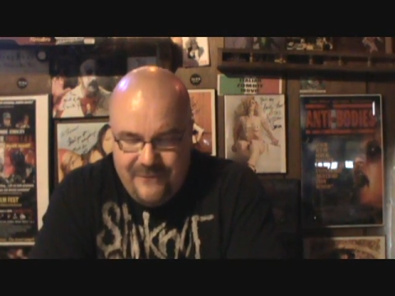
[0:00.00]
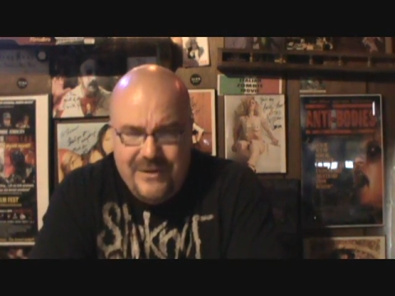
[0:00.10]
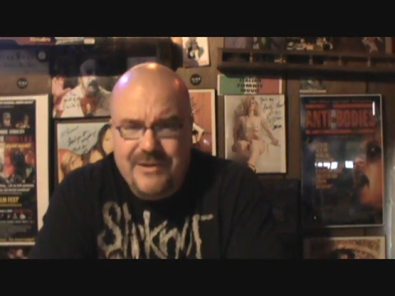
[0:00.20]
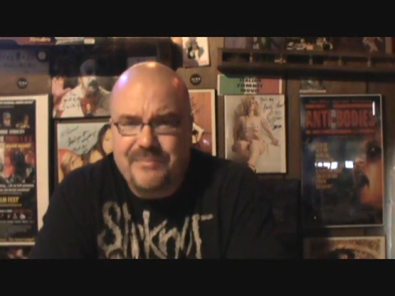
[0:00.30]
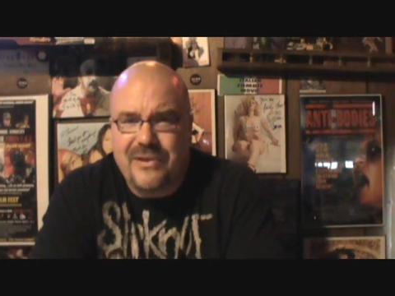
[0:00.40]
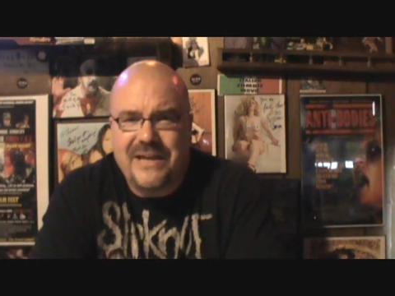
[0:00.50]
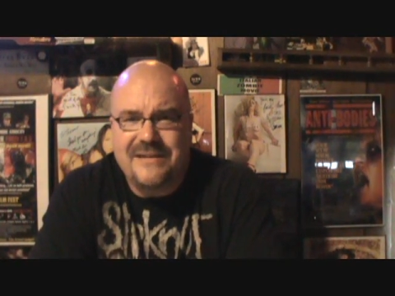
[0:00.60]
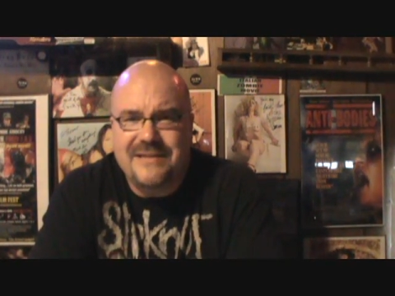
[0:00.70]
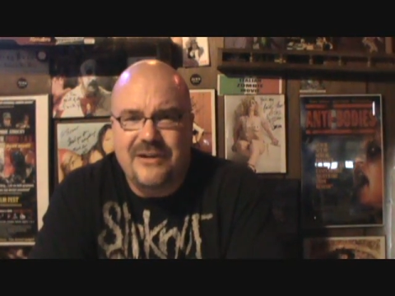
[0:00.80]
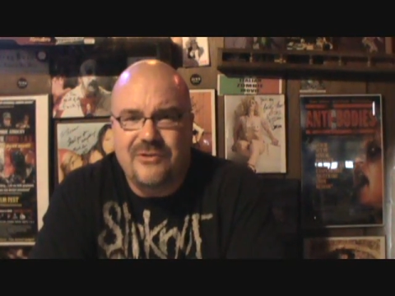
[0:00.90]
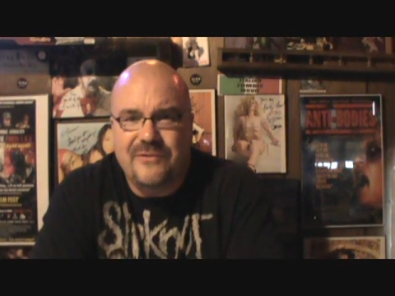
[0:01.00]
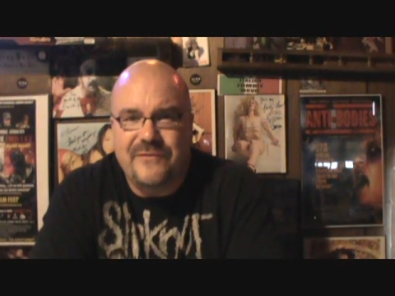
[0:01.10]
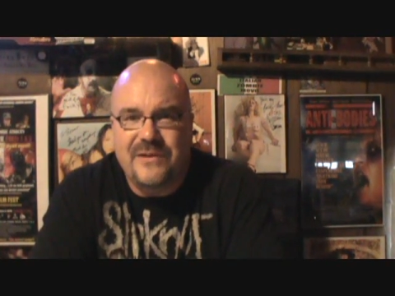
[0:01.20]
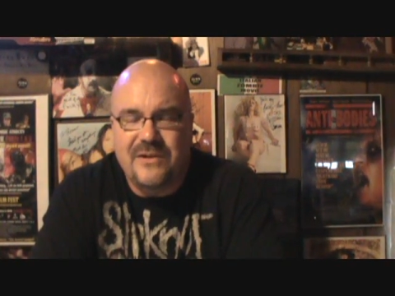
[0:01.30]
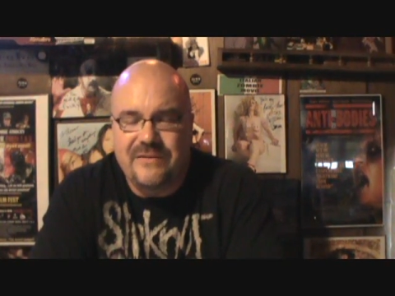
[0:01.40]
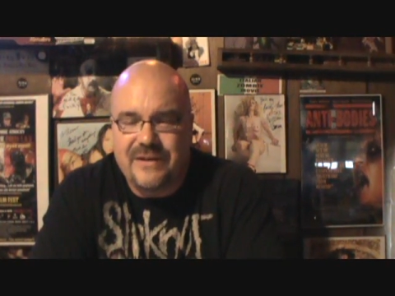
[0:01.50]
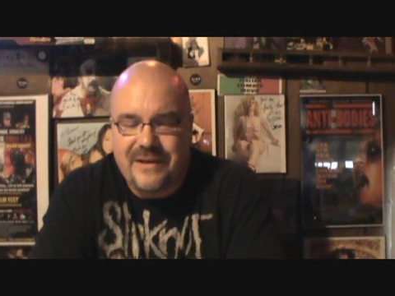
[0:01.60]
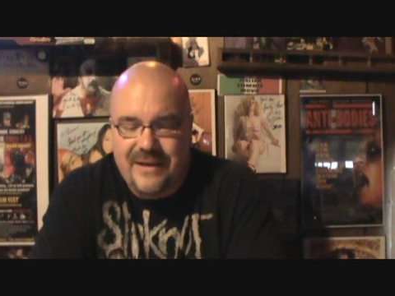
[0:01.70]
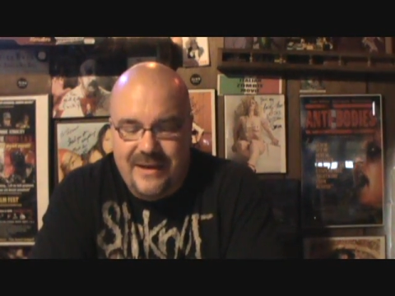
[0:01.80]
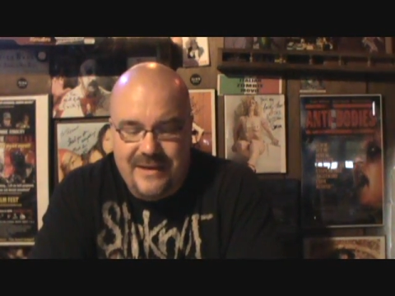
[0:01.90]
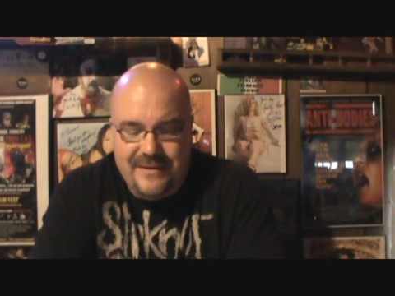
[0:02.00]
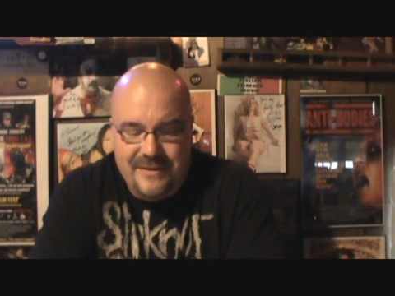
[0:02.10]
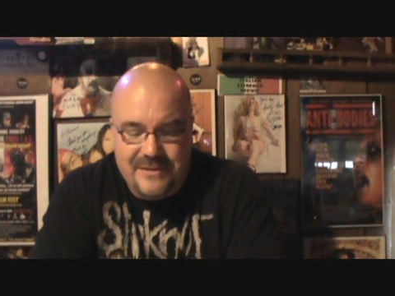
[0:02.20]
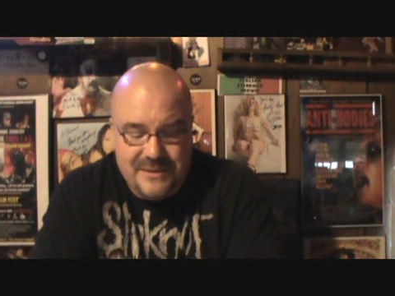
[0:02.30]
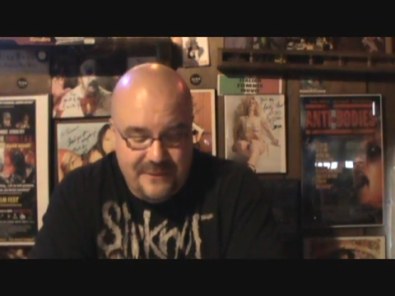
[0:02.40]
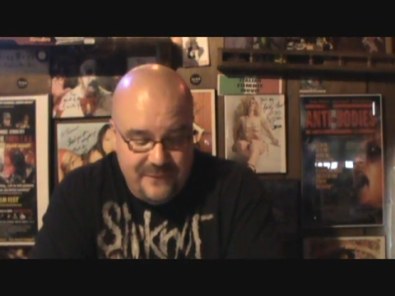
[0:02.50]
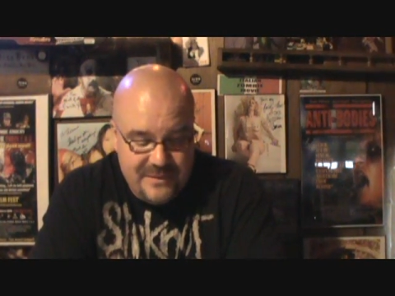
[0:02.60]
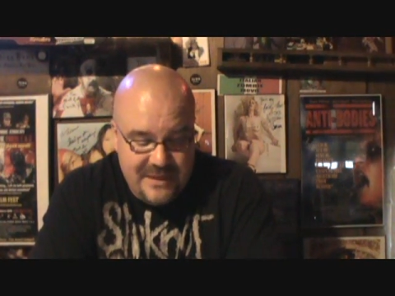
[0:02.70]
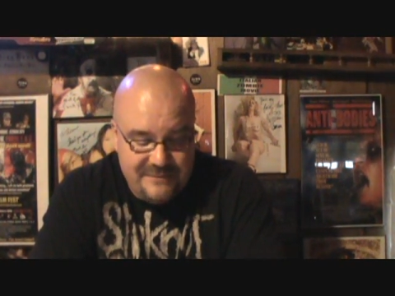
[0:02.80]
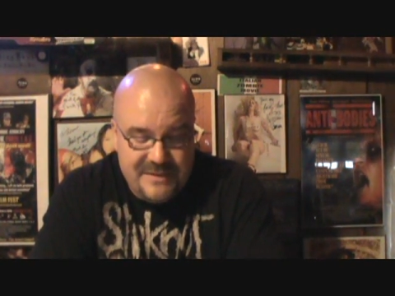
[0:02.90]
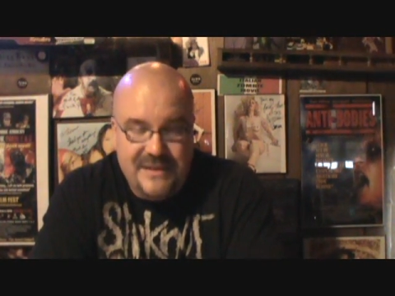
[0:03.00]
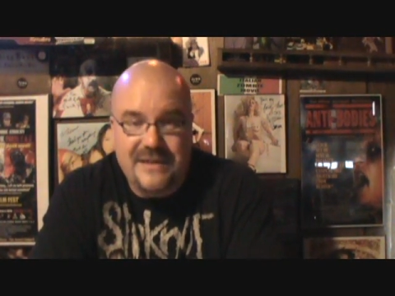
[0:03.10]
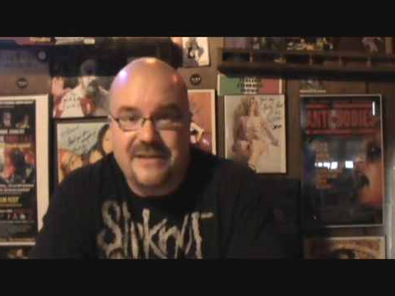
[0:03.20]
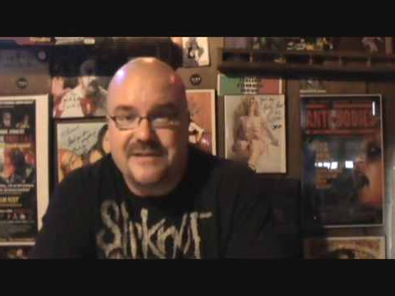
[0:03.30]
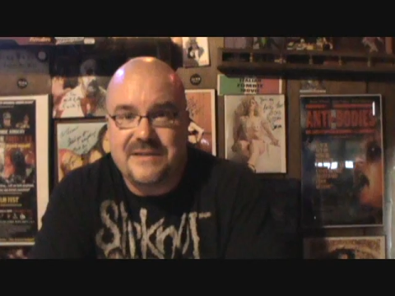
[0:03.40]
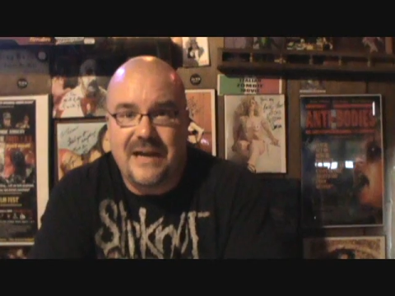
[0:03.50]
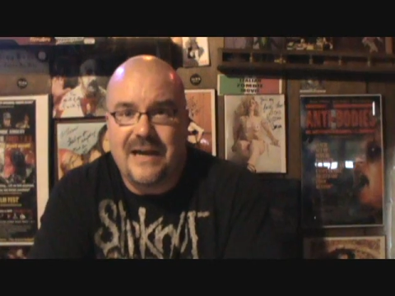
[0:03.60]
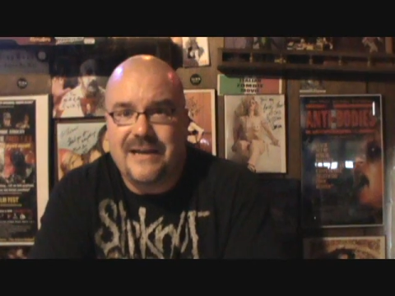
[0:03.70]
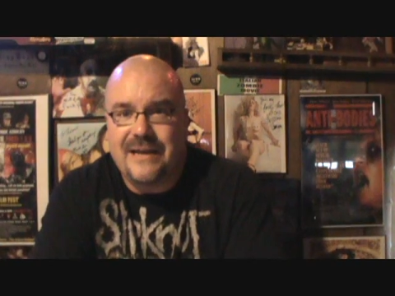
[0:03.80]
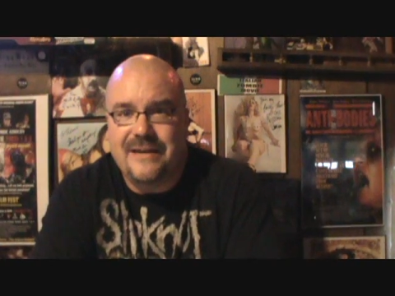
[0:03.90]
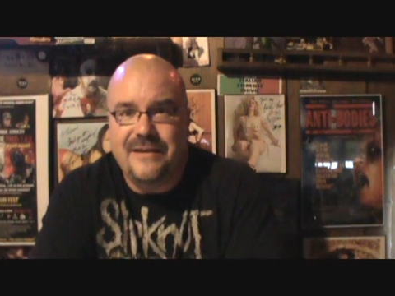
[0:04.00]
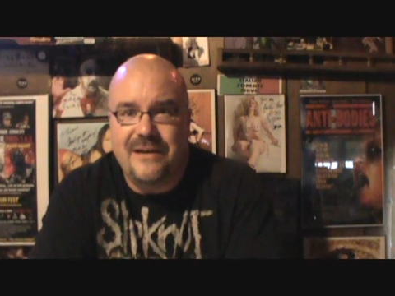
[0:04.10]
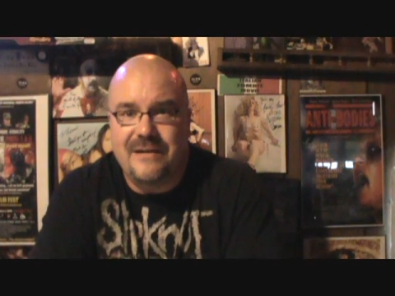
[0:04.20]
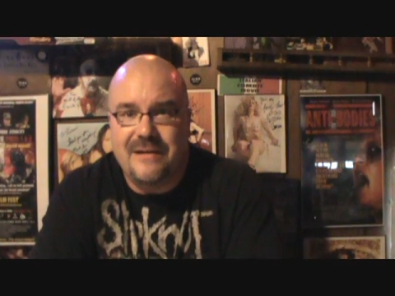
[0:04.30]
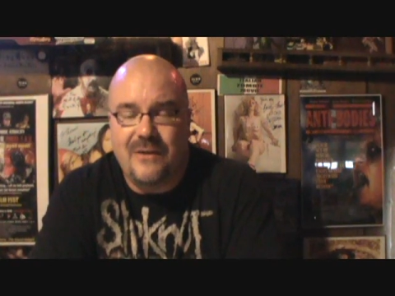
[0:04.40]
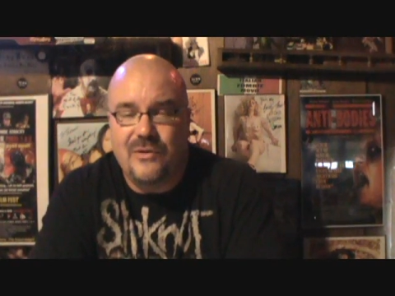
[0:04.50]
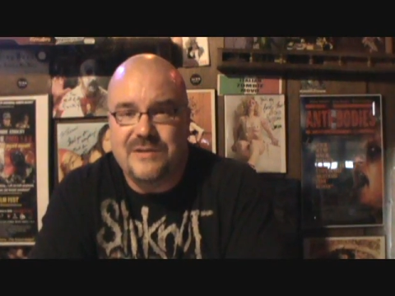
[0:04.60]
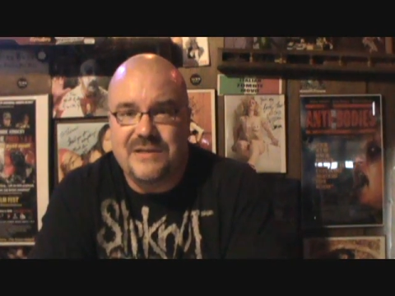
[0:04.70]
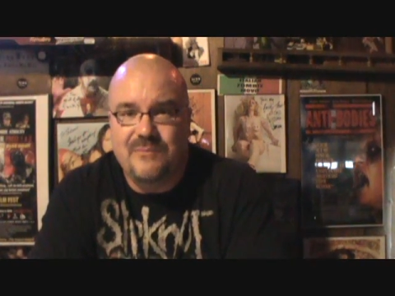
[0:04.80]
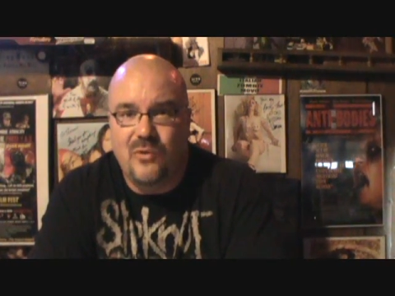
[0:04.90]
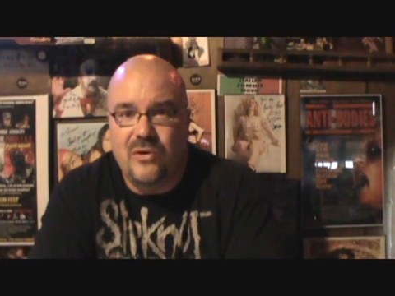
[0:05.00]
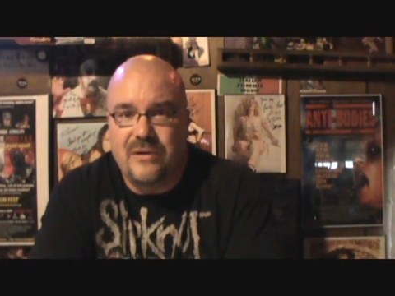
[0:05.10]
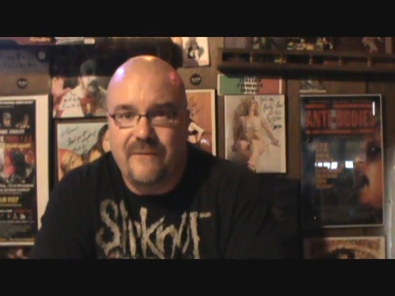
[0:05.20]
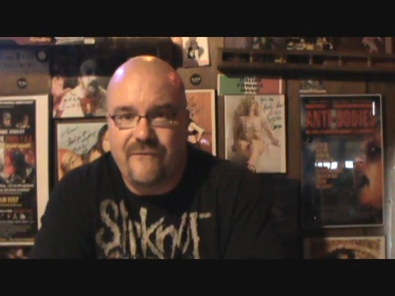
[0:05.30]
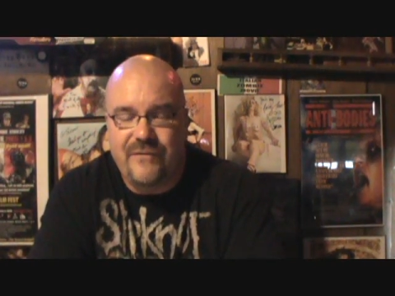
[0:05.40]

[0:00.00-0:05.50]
very Planet Terror feel of it. And this is the first I've seen of this guy, and I want to see more.